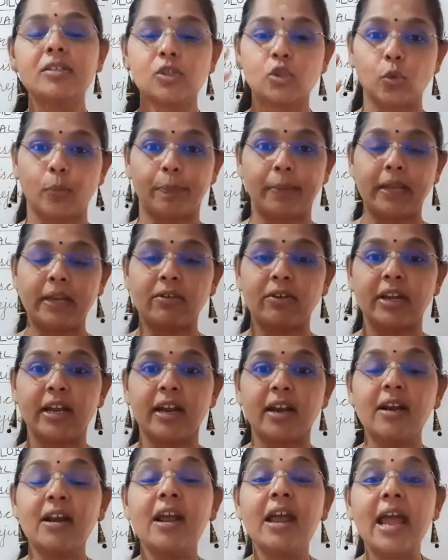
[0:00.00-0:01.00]

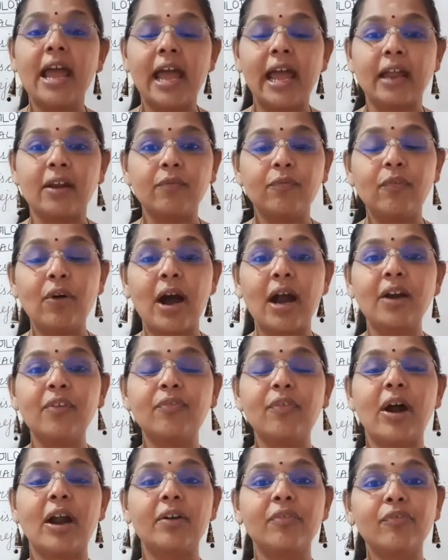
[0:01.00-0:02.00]
superior and far
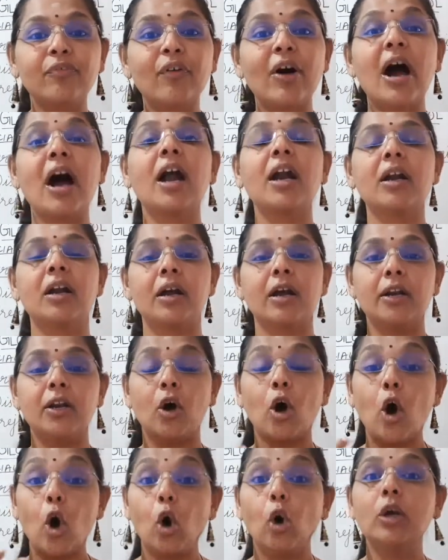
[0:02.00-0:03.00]

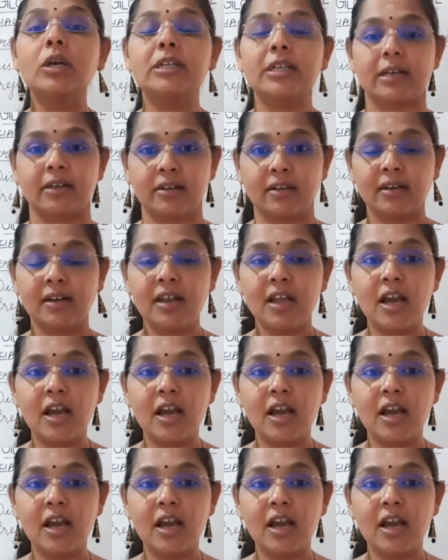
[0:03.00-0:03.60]
older,